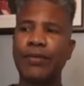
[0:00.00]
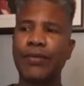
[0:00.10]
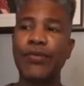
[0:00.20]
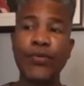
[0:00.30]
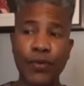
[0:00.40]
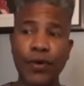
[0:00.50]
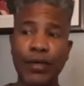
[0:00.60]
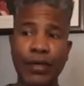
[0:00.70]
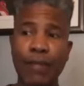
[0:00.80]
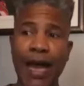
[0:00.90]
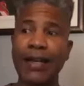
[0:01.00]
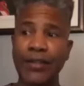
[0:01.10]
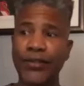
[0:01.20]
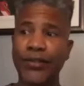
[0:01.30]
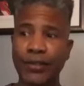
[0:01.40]
you are the
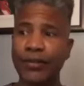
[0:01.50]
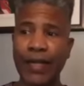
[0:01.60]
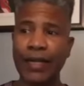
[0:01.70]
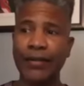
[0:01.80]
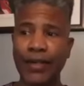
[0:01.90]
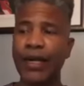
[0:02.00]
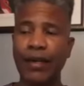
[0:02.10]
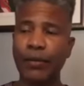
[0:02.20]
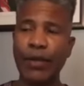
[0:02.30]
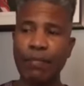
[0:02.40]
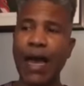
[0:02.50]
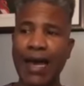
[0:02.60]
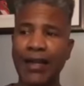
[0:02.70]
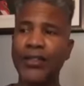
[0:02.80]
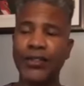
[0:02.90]
manager of that time. We
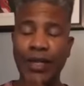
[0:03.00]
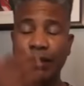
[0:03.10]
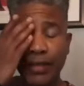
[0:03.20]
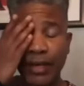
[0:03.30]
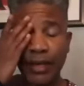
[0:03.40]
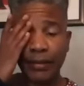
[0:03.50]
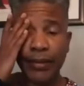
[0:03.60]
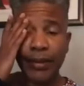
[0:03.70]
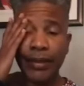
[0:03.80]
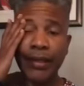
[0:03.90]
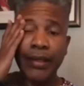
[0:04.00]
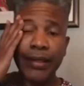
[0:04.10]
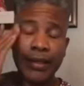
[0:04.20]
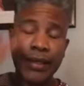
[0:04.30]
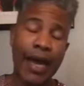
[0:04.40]
manage that time.
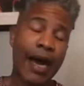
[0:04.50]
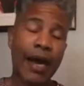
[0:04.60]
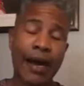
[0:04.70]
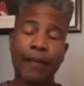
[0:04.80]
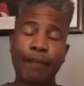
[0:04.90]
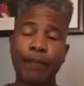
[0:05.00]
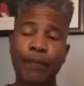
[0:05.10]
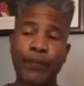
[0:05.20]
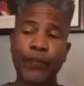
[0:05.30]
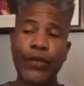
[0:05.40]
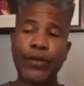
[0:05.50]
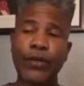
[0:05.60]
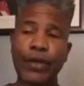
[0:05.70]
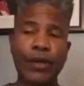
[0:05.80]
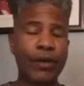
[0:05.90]
And
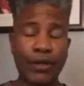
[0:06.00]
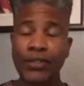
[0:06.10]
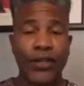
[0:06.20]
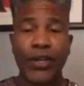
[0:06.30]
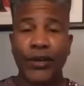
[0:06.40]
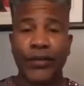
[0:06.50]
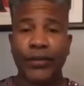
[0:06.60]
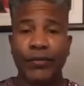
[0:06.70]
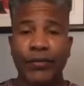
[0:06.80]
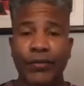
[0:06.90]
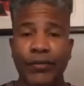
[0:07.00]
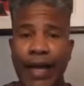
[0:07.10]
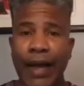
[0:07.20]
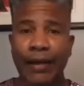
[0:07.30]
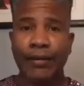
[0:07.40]
it's years of doing
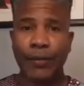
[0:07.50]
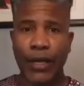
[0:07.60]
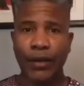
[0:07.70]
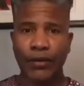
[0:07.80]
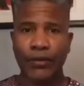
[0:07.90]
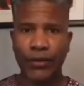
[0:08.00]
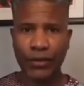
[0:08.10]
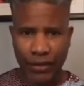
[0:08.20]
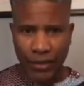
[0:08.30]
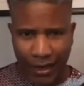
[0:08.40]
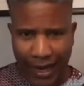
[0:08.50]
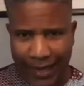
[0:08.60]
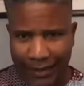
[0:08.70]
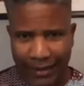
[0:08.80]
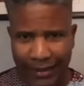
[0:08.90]
that, you know. So it's not like,